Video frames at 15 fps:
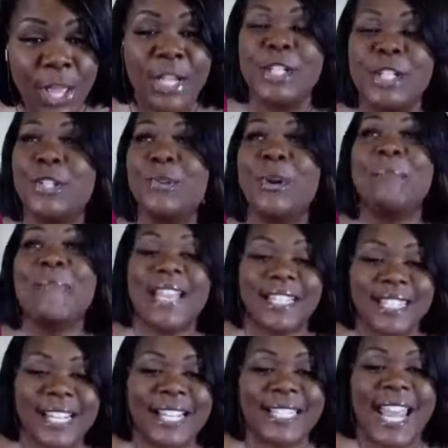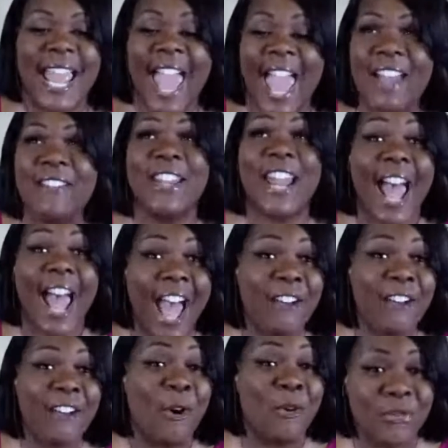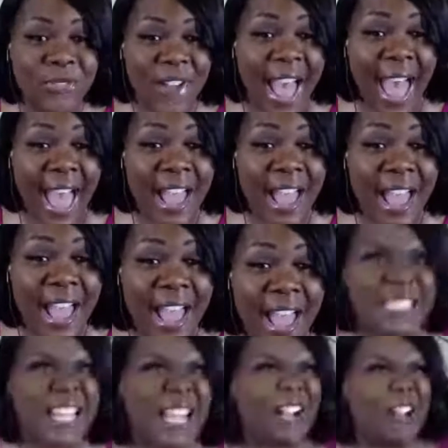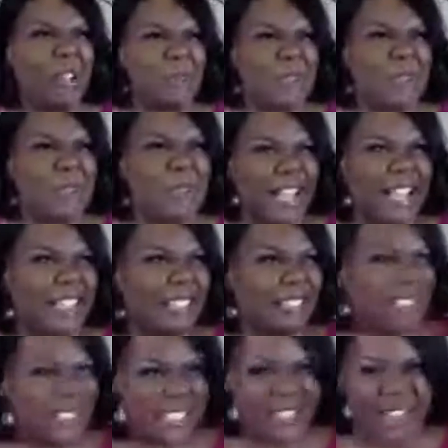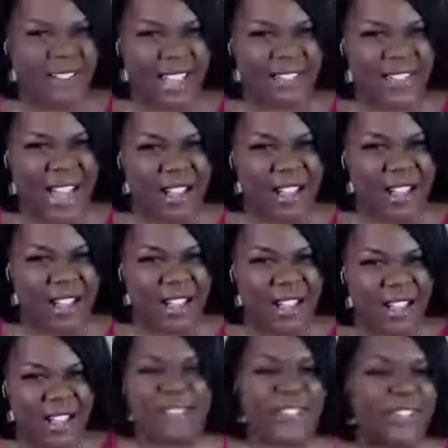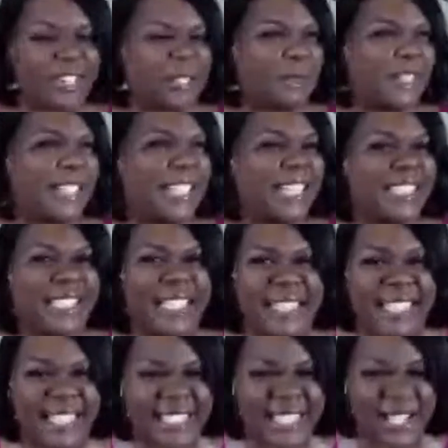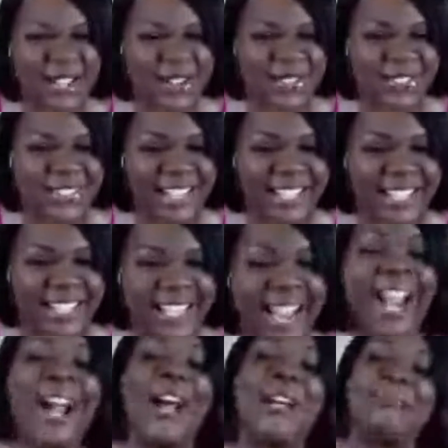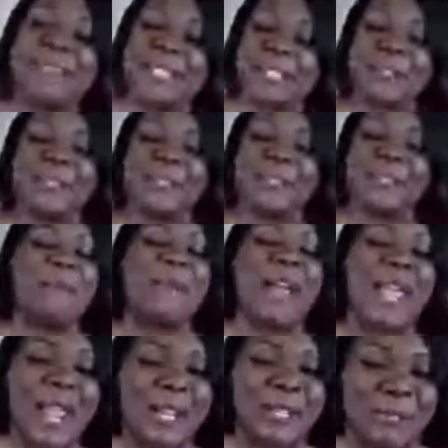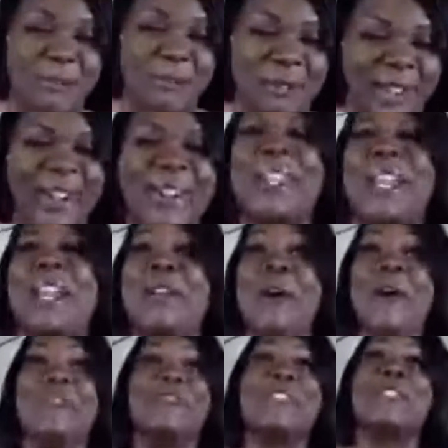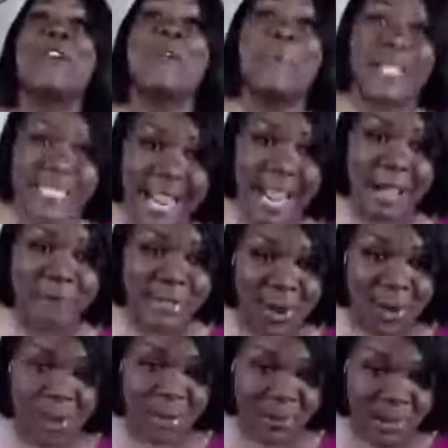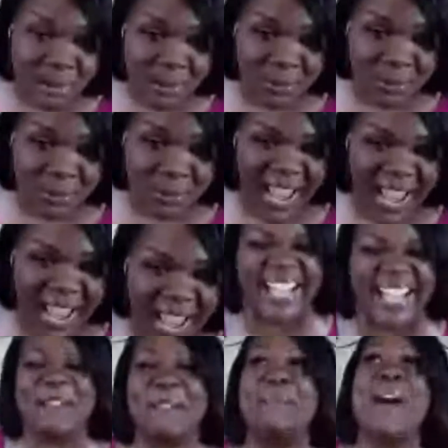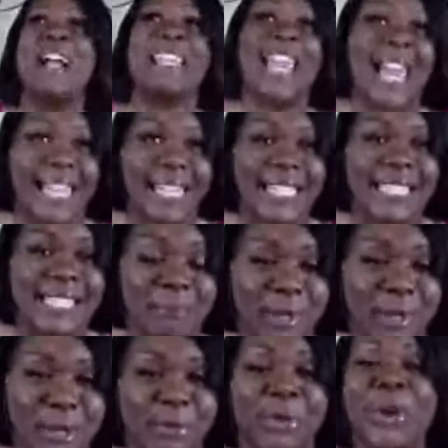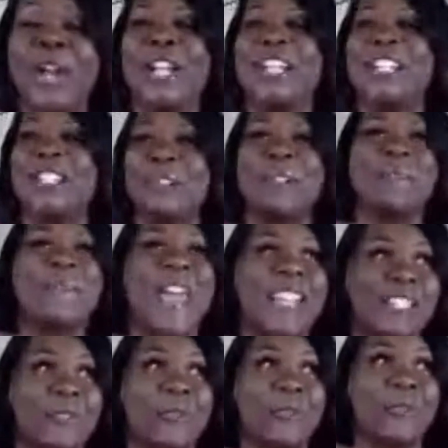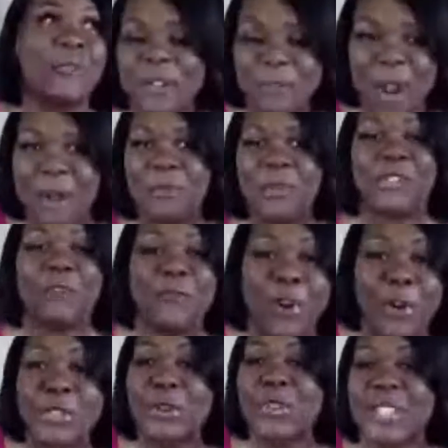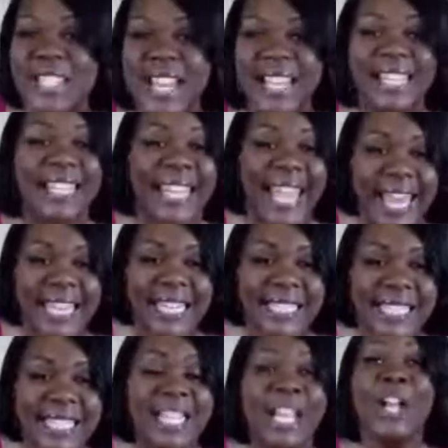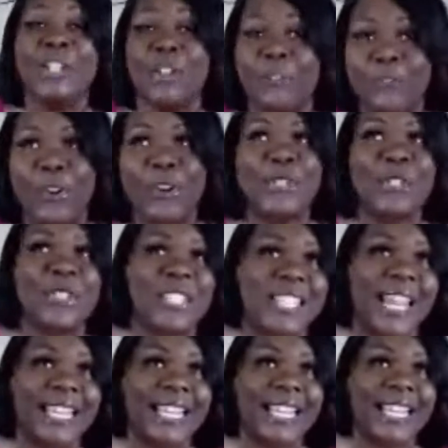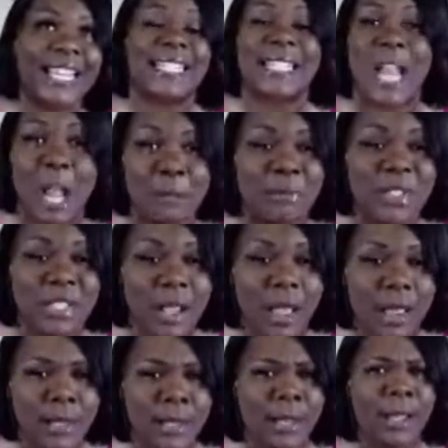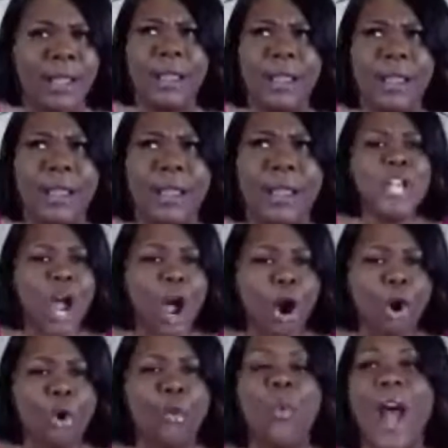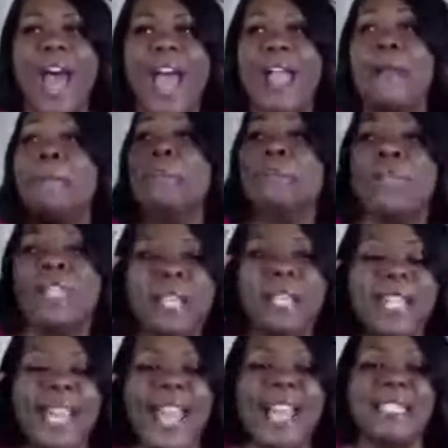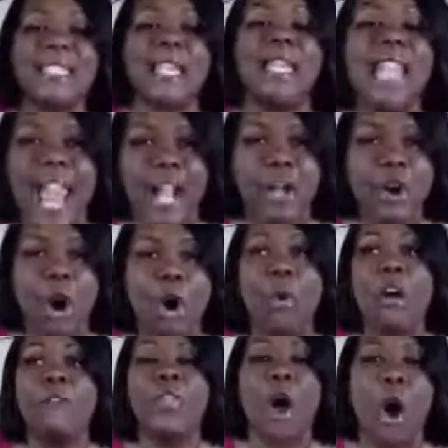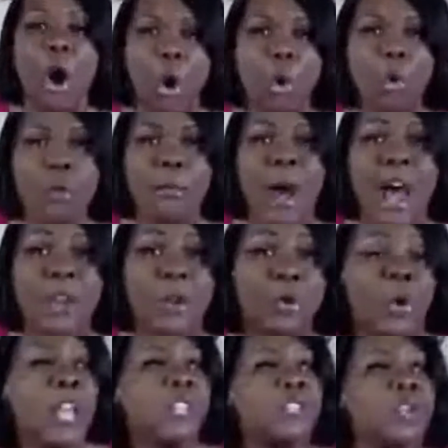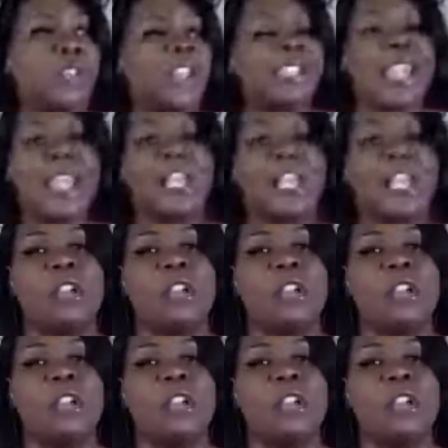Could you imagine us having an iPhone 5? It's like, oh my God, you still have an iPhone 5, girl? You better let that thing go, right? Oh, I'm an Android. Okay, so my Samsung people, right? My Galaxy people. Could you imagine walking around with the first or second Galaxy, the first or second Samsung? No, why? Because they had to let go of the old model so that they can